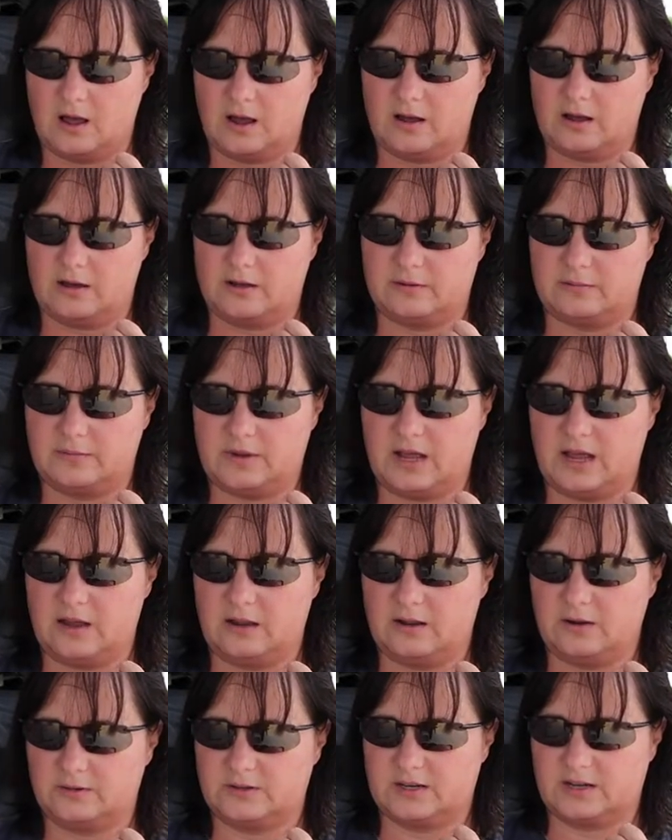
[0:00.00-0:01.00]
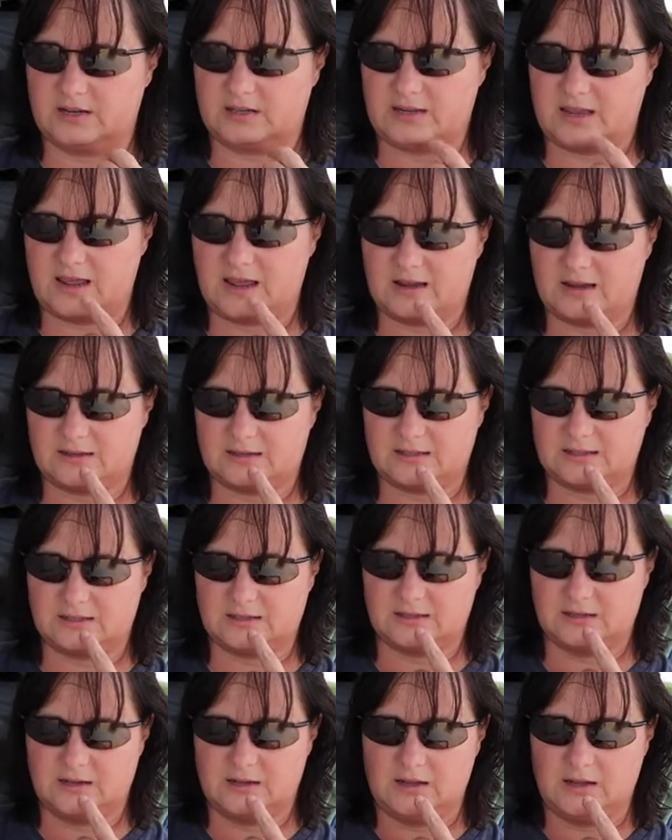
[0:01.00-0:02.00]
Um, how long did it take
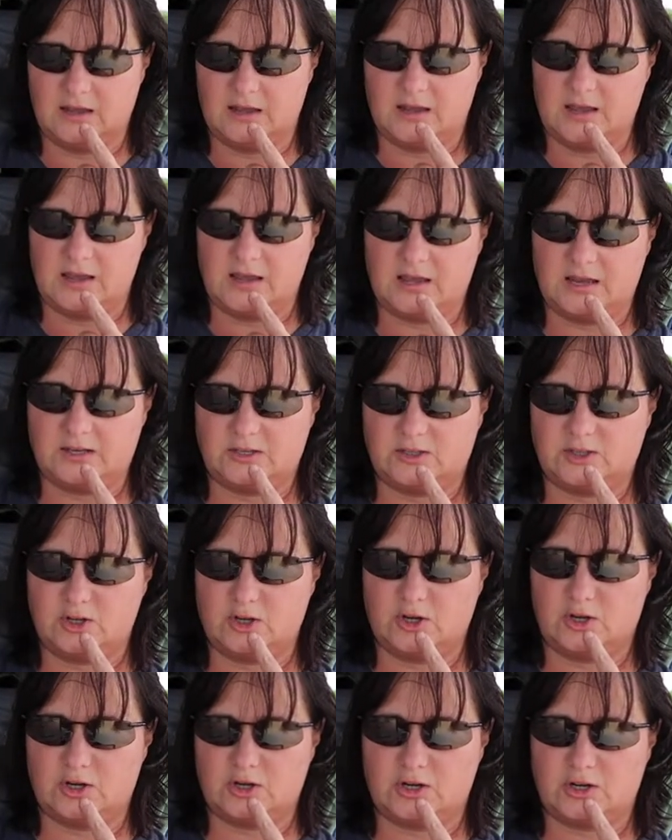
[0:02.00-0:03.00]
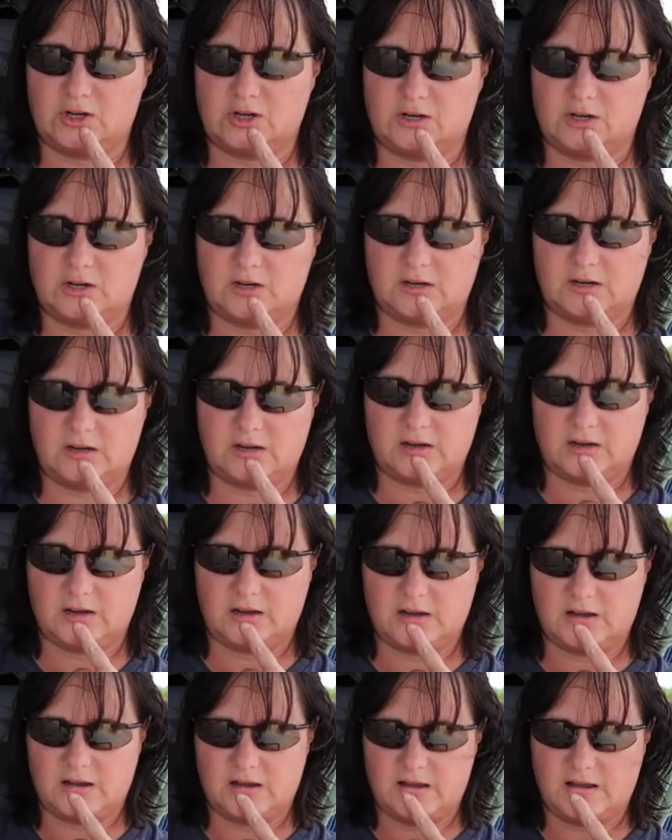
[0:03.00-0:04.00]
us? It took
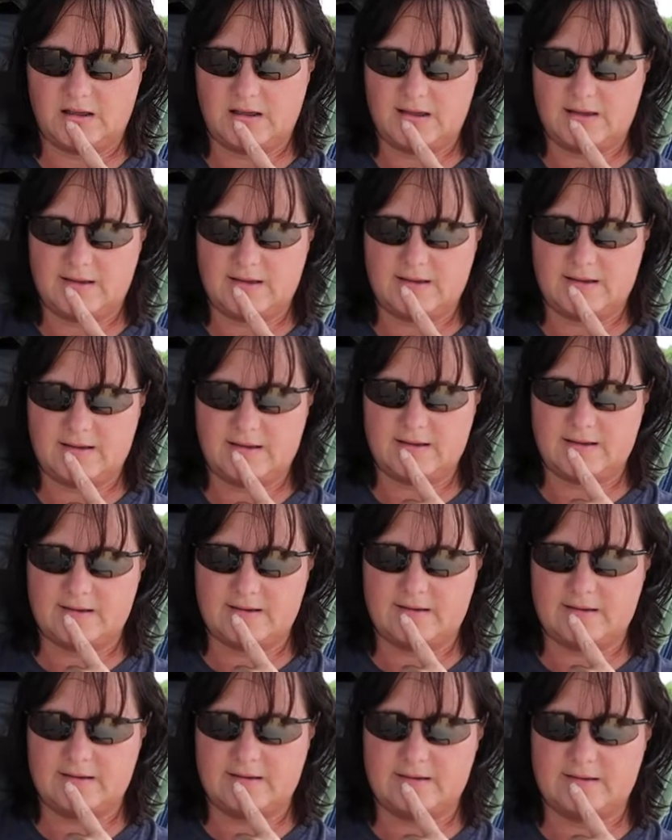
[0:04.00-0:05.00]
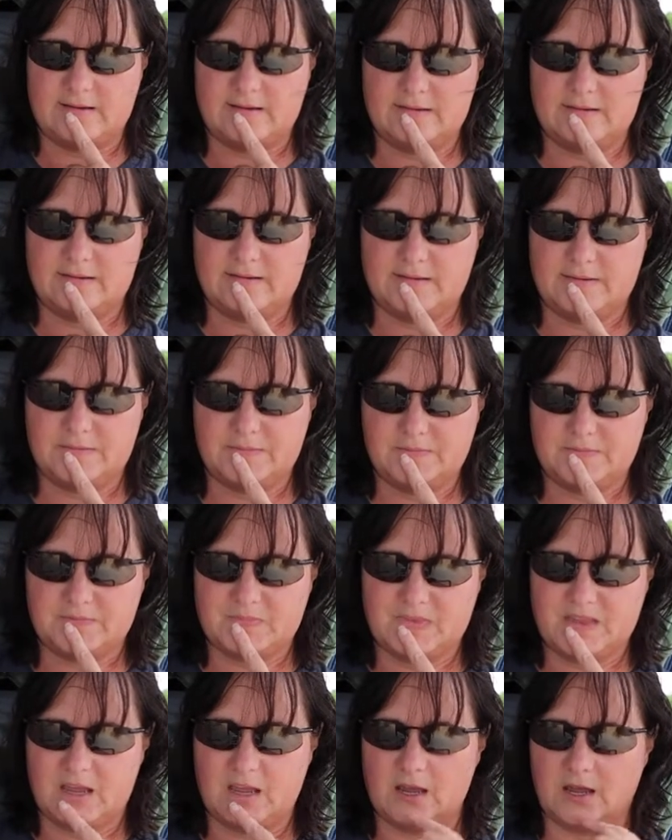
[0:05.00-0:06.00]
um,
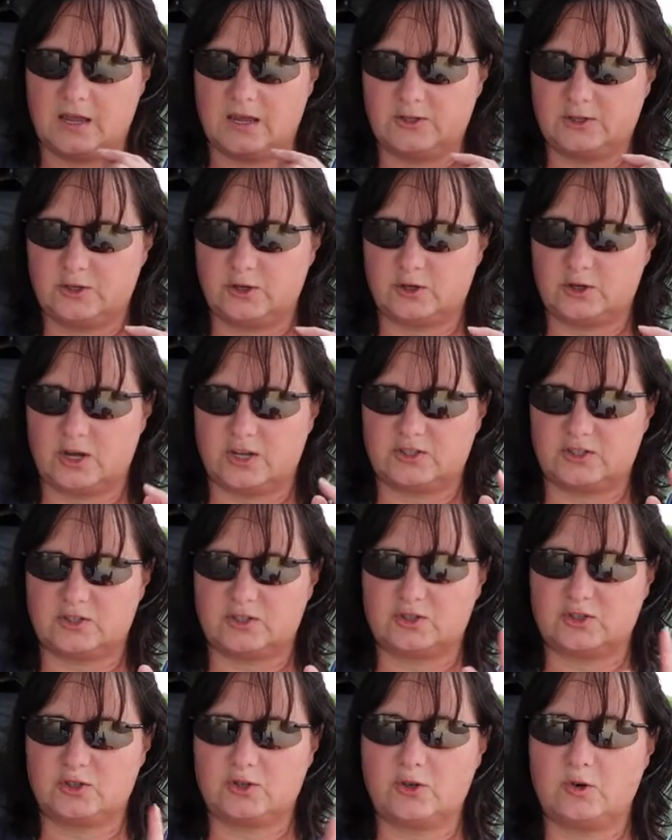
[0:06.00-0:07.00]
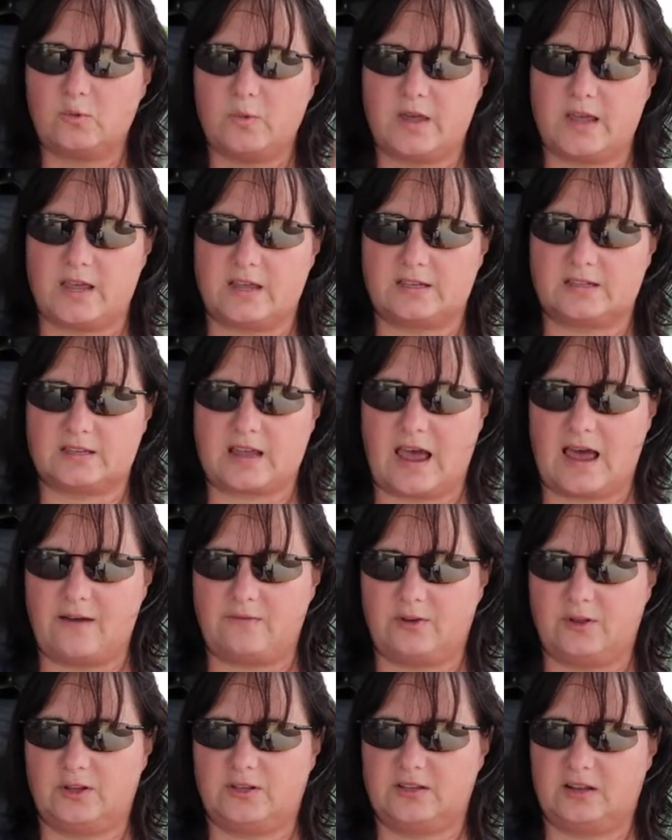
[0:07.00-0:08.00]
it took us two weeks
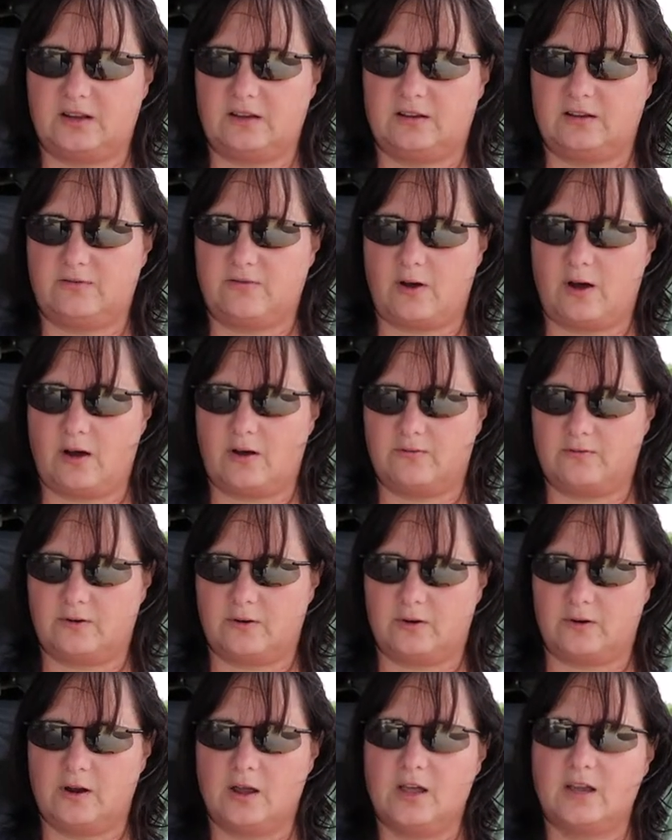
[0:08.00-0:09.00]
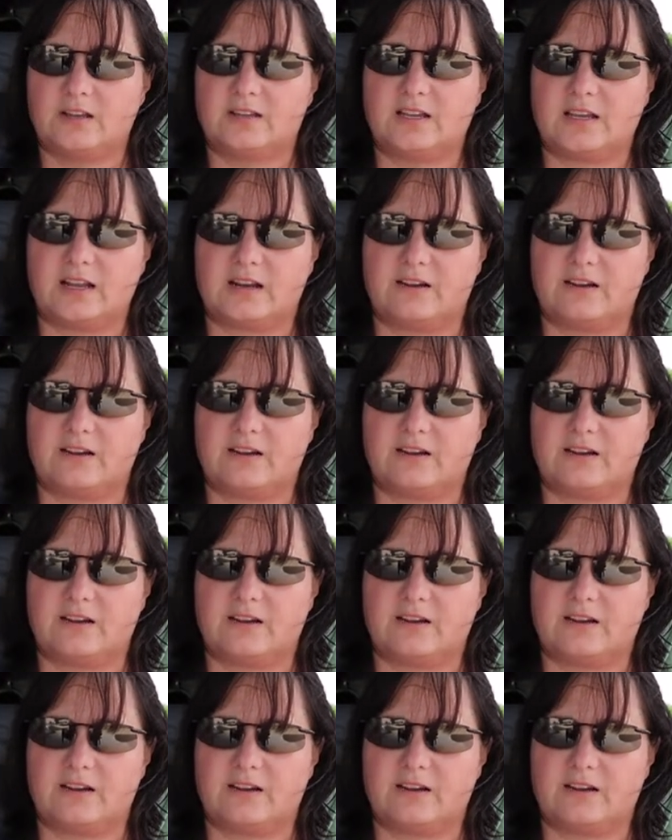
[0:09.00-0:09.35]
after the tentative offer to